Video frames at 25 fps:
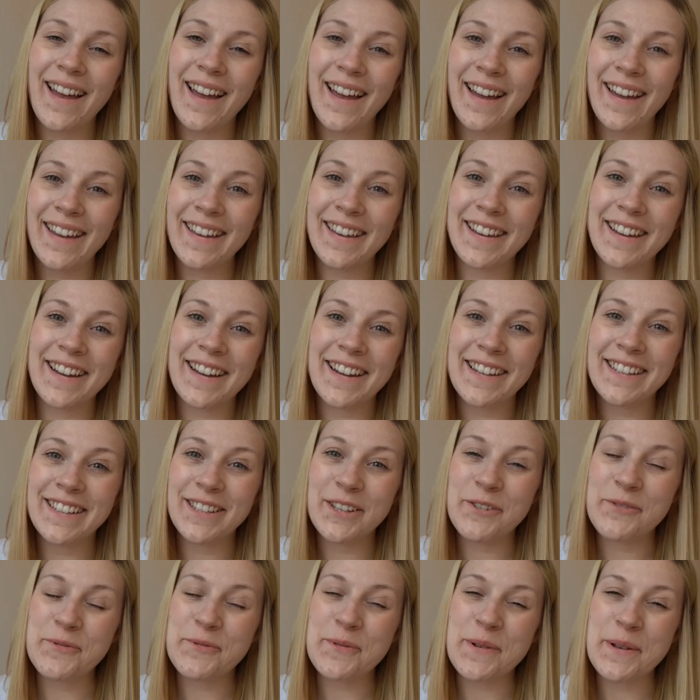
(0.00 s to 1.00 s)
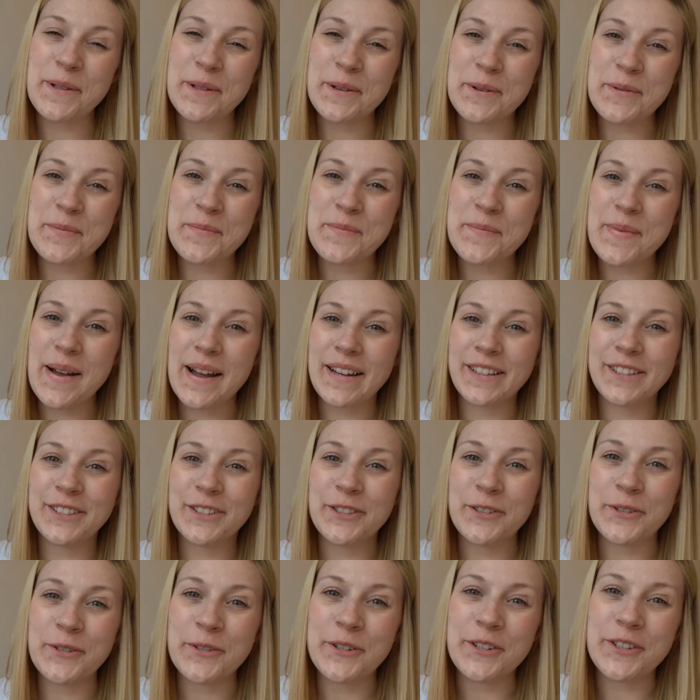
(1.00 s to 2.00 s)
Hi guys, welcome back
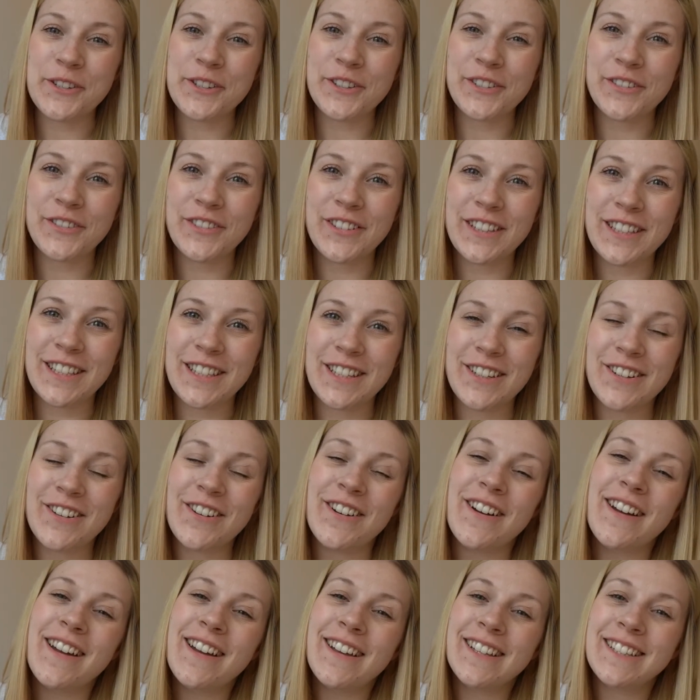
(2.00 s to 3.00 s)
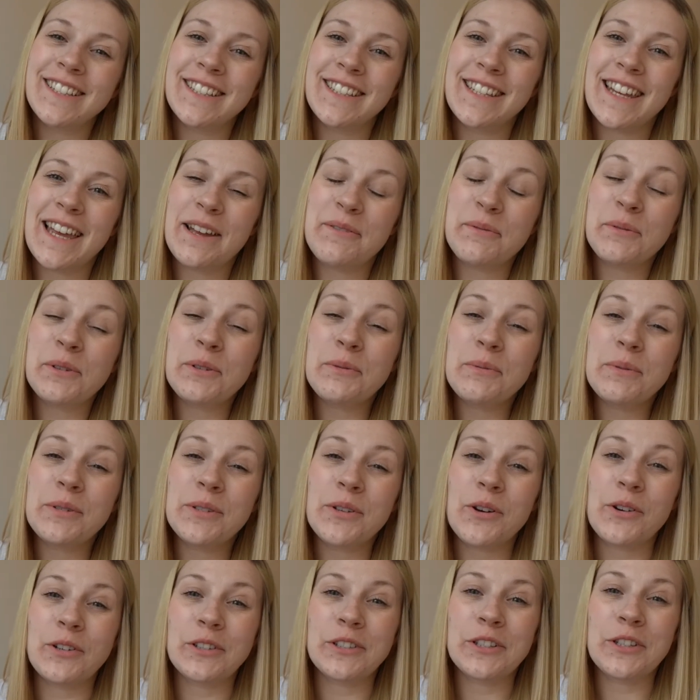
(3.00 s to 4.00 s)
to another video. Today I'm going to
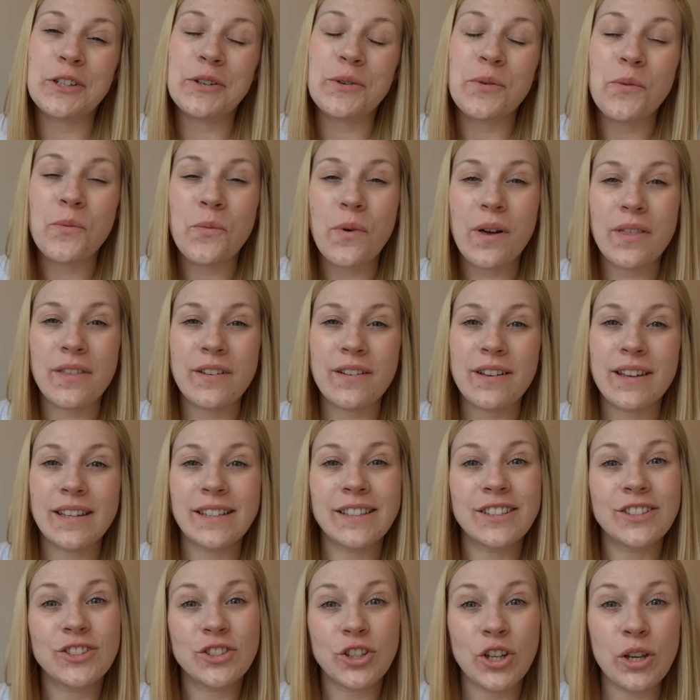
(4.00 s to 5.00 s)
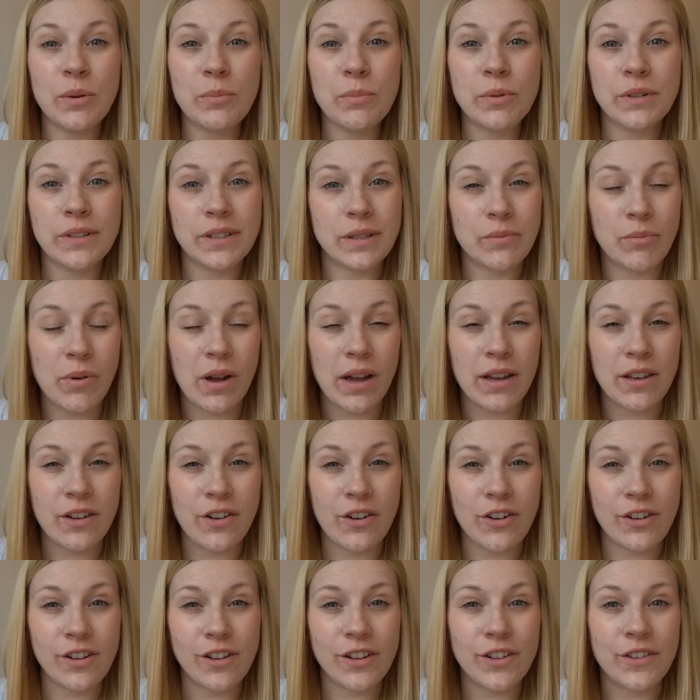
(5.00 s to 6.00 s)
talk to you whether it's cheaper to buy
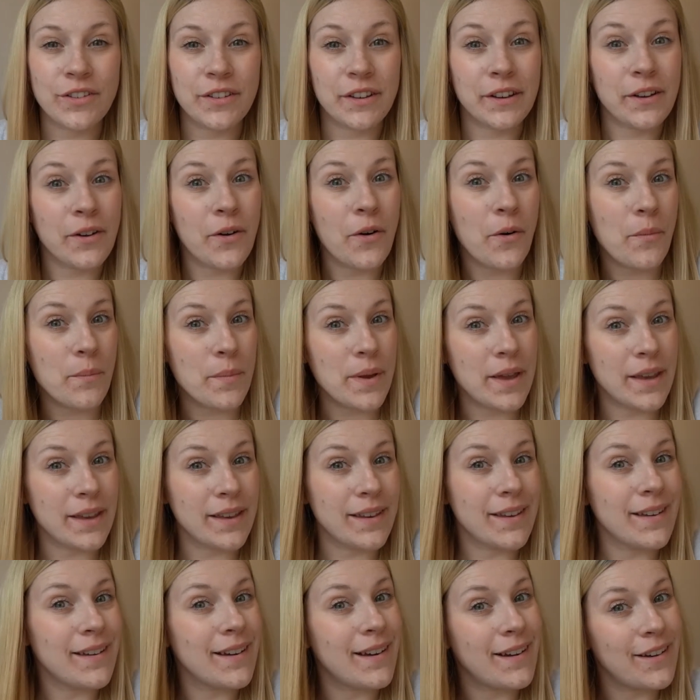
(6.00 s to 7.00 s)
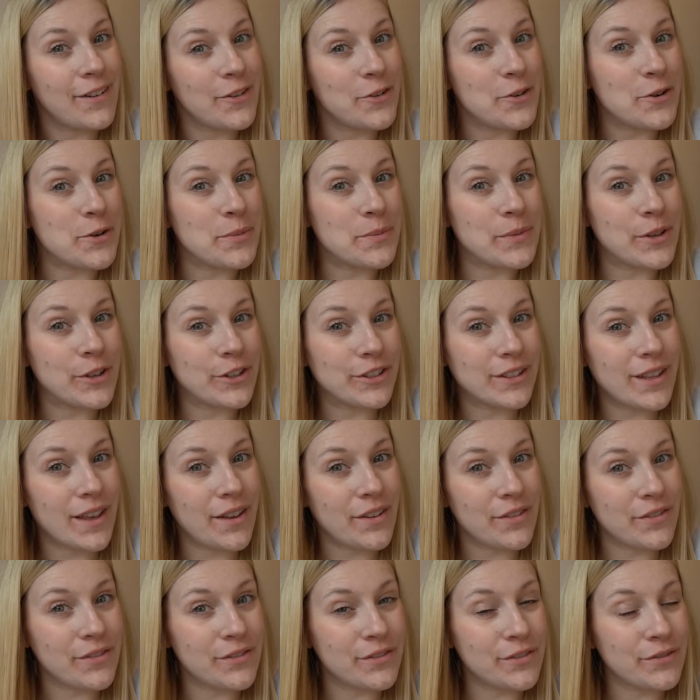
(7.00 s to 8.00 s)
your clothing or make it at home
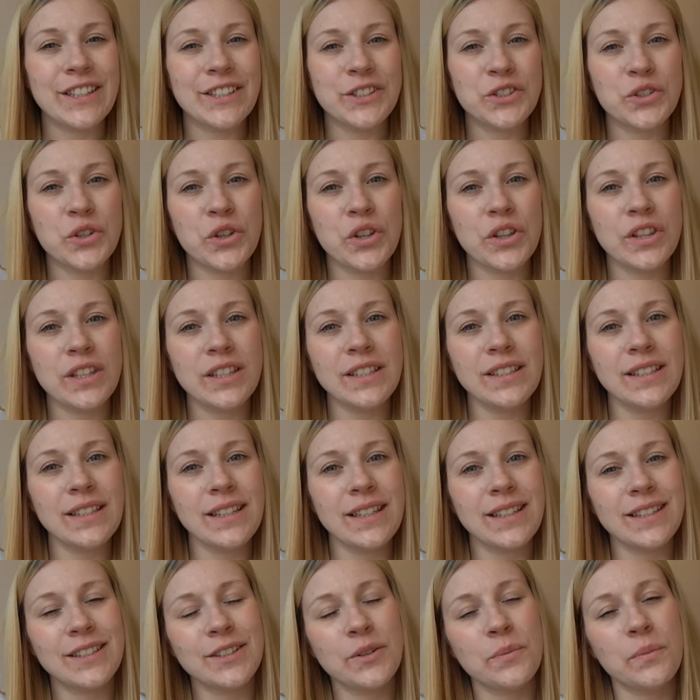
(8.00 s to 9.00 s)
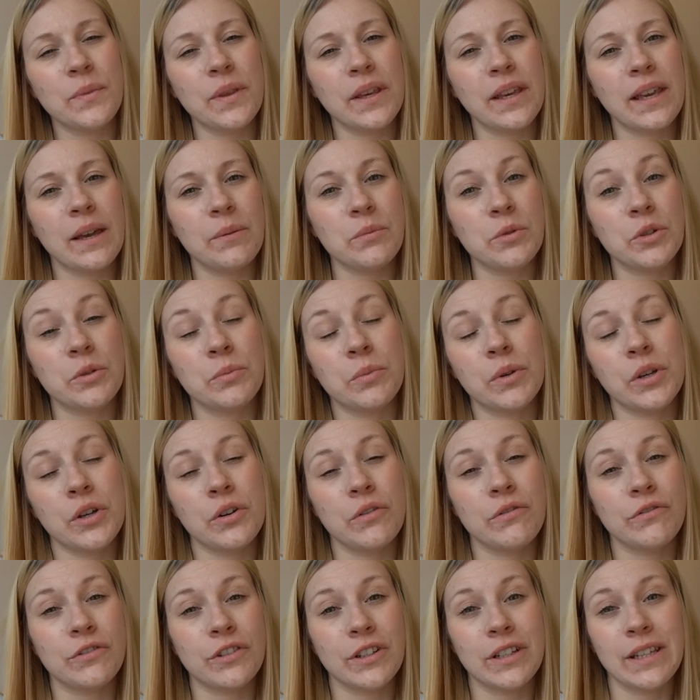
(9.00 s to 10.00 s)
yourself. So this is something I'm going to be
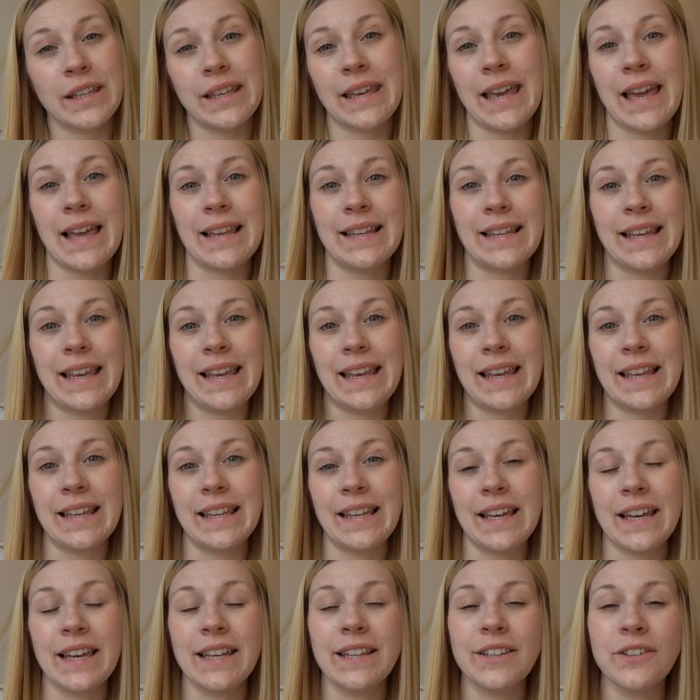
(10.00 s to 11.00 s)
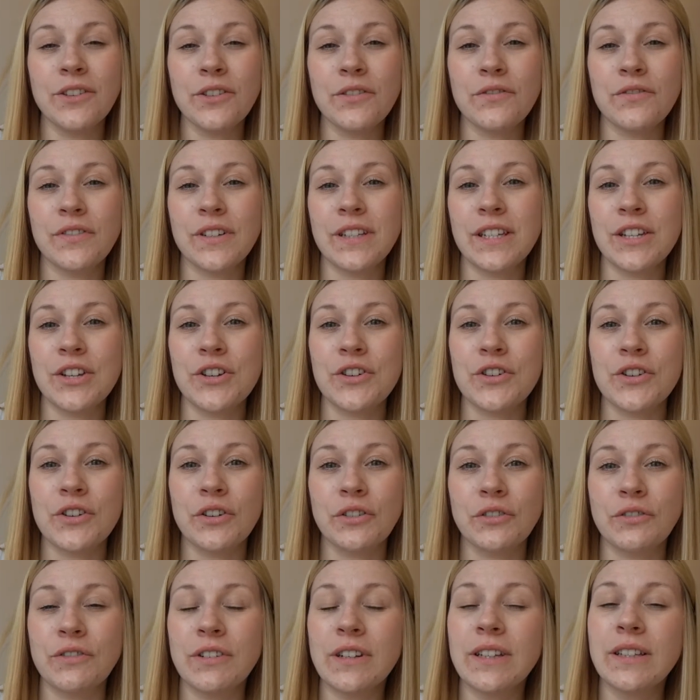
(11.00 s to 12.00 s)
covering again in another
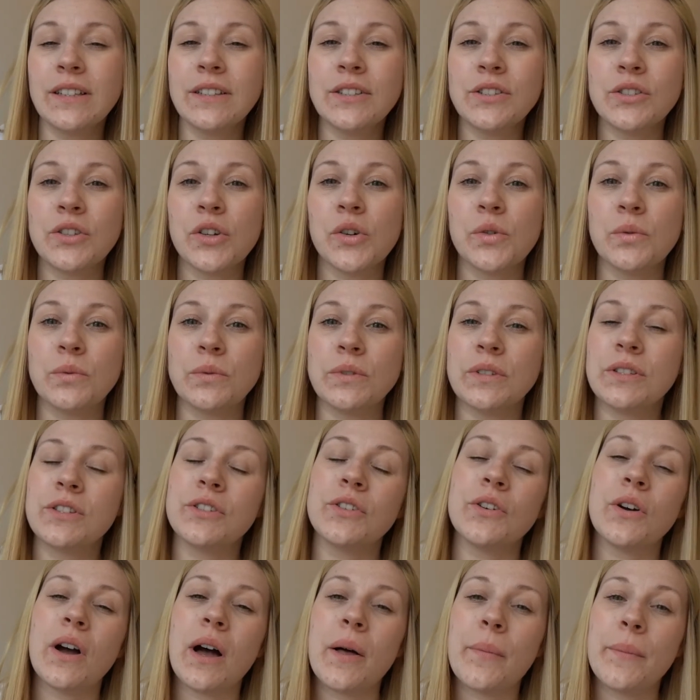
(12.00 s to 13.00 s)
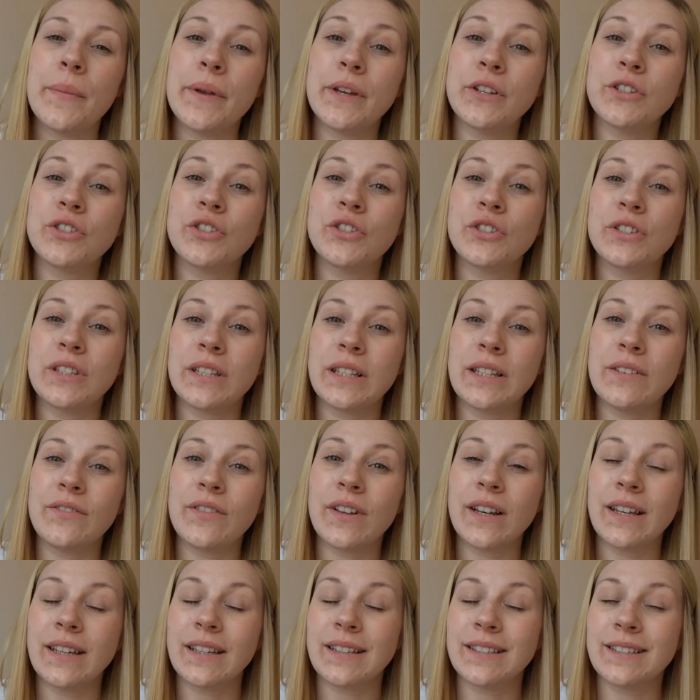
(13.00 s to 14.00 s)
video real soon, so I'll make sure to leave
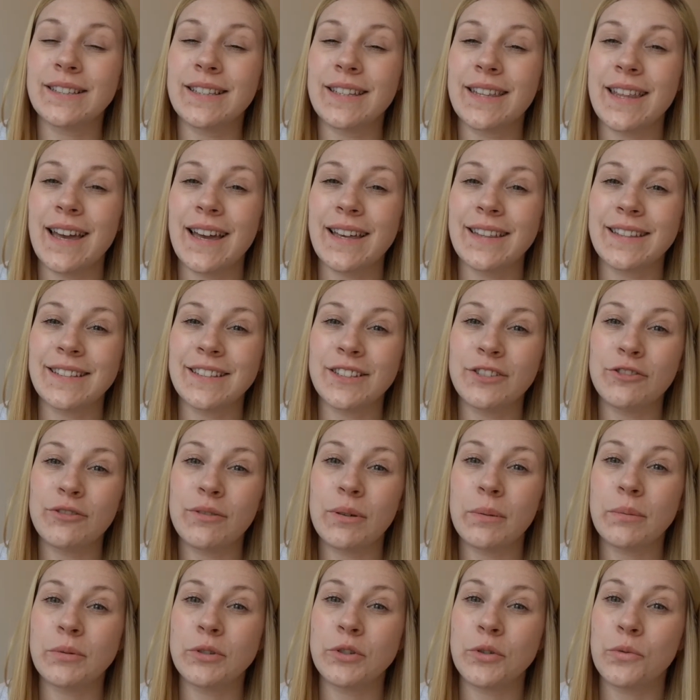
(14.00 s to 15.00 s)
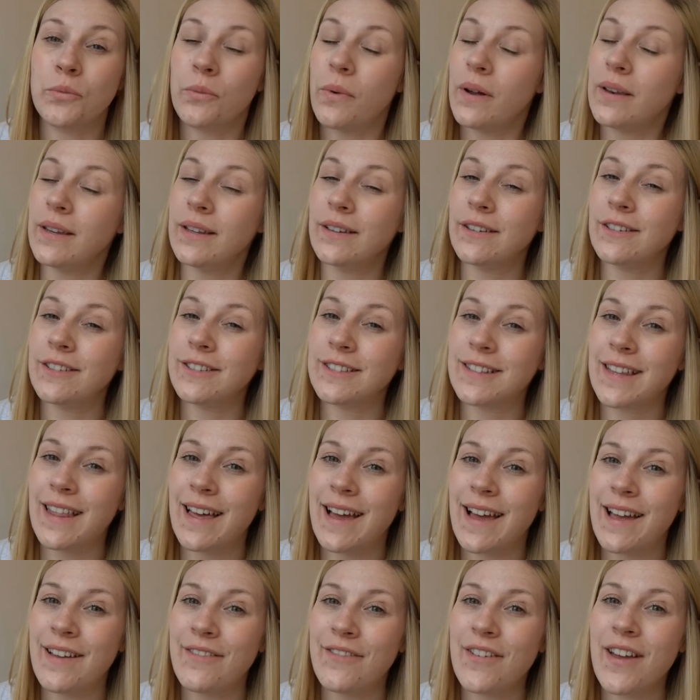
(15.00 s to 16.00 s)
a link to that in the description when it goes
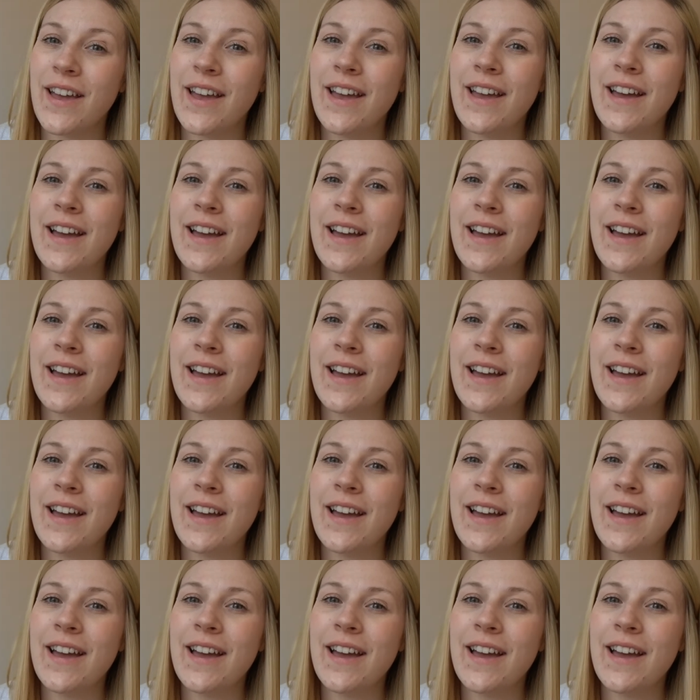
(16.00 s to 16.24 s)
live.